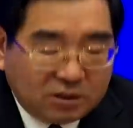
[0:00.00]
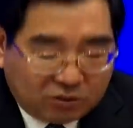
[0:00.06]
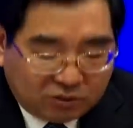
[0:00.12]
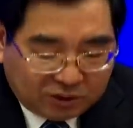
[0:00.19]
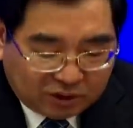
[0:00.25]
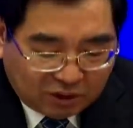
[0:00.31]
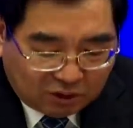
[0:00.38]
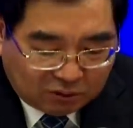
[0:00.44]

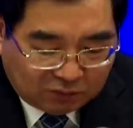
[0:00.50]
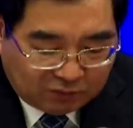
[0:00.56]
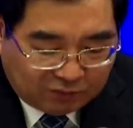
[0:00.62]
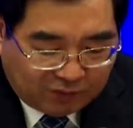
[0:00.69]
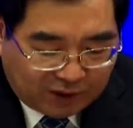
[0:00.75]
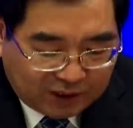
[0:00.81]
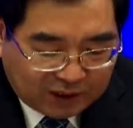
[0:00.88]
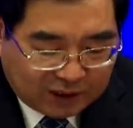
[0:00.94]

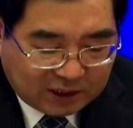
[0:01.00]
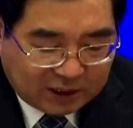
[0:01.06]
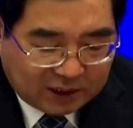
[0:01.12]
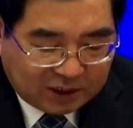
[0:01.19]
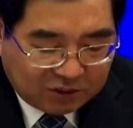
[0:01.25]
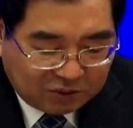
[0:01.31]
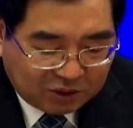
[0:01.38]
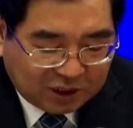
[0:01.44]

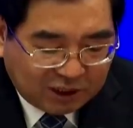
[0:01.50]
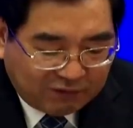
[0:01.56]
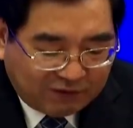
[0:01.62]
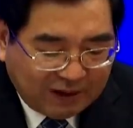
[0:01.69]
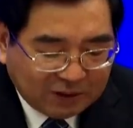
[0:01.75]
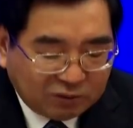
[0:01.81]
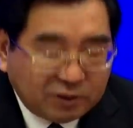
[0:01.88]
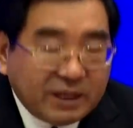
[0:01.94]
The
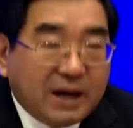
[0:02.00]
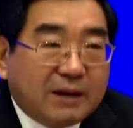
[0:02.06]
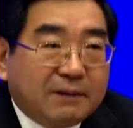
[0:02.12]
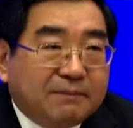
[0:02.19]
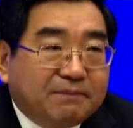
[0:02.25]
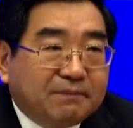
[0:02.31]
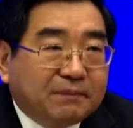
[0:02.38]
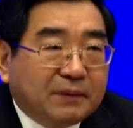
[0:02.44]
epidemic
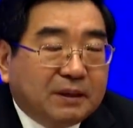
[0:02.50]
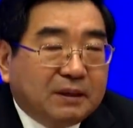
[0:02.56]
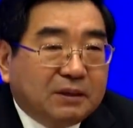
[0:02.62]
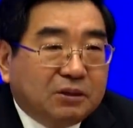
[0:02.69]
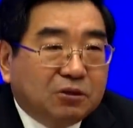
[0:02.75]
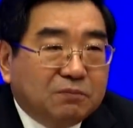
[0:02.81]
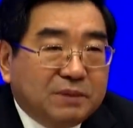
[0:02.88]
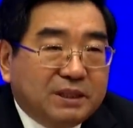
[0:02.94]
has a growing
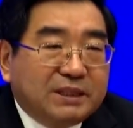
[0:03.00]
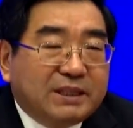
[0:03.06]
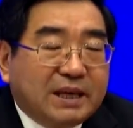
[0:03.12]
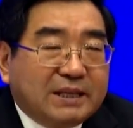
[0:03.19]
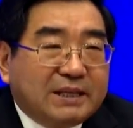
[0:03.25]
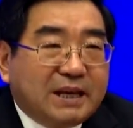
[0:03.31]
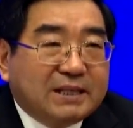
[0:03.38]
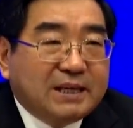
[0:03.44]
impact on
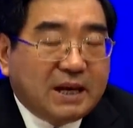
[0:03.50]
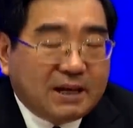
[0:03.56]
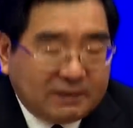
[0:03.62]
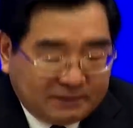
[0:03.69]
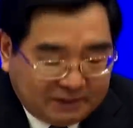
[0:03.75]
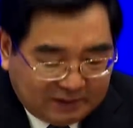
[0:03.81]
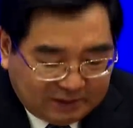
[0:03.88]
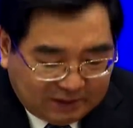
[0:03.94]
the
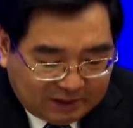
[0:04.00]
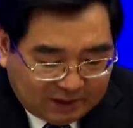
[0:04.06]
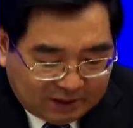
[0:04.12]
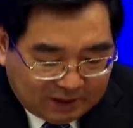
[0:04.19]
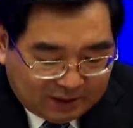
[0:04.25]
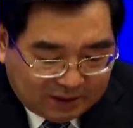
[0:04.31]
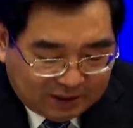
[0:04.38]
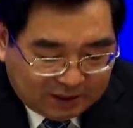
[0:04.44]
economy, says this
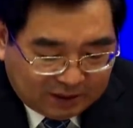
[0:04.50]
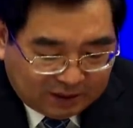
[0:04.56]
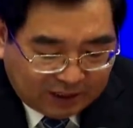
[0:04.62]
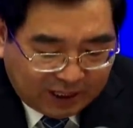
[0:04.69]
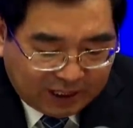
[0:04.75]
Chinese